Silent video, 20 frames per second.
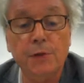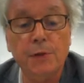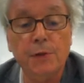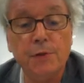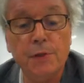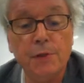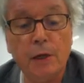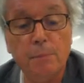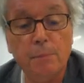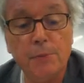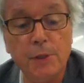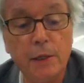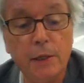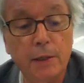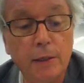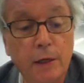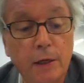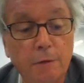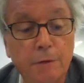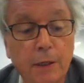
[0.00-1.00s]
in
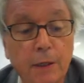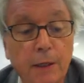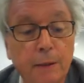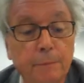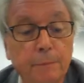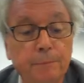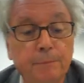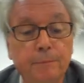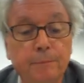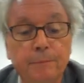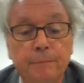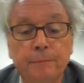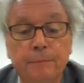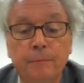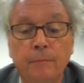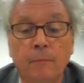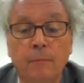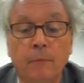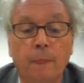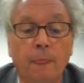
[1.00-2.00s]
sub-Saharan Africa.
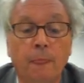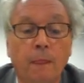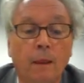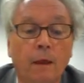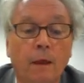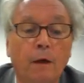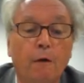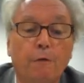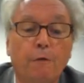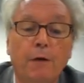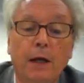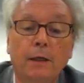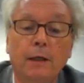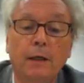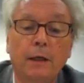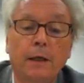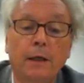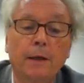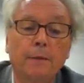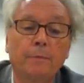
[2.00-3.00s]

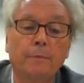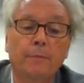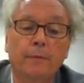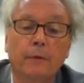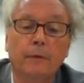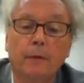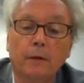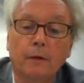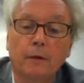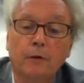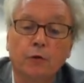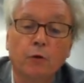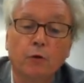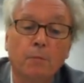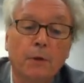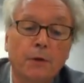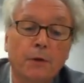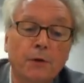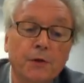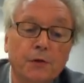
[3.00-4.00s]
Finally,
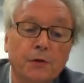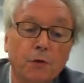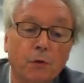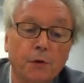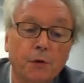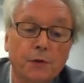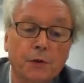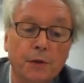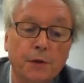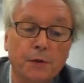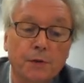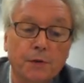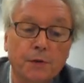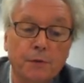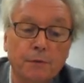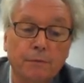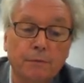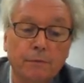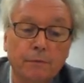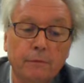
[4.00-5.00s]
human resources.
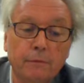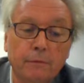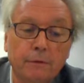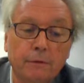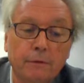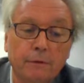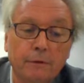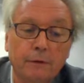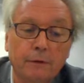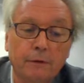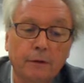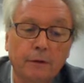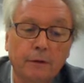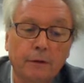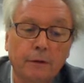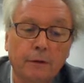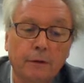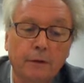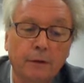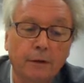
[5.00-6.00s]

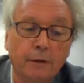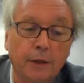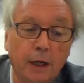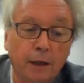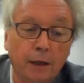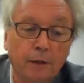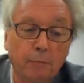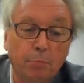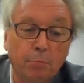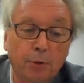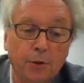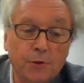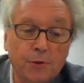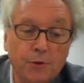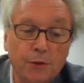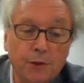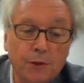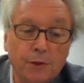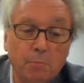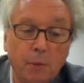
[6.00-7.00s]
Another
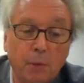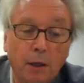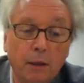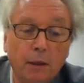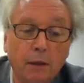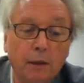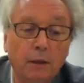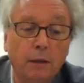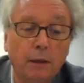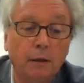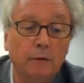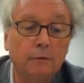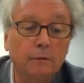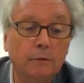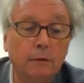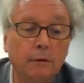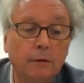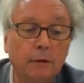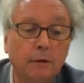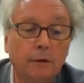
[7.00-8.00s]
person is smiling now,
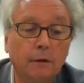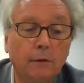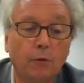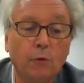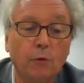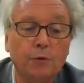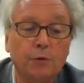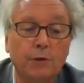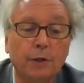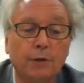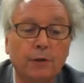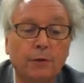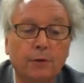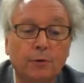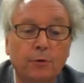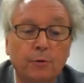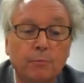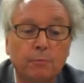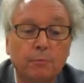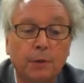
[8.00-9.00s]
also in the
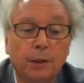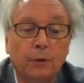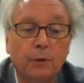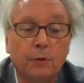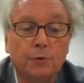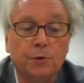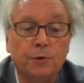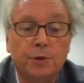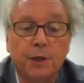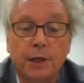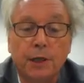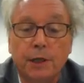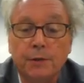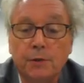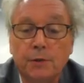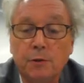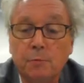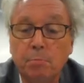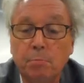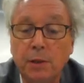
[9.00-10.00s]
room, because she
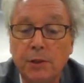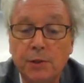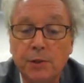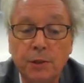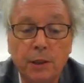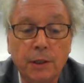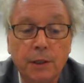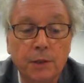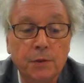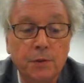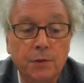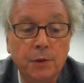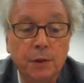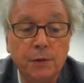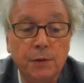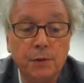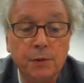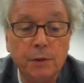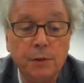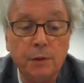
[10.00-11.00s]
has a special
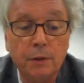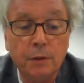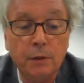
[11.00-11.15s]
interest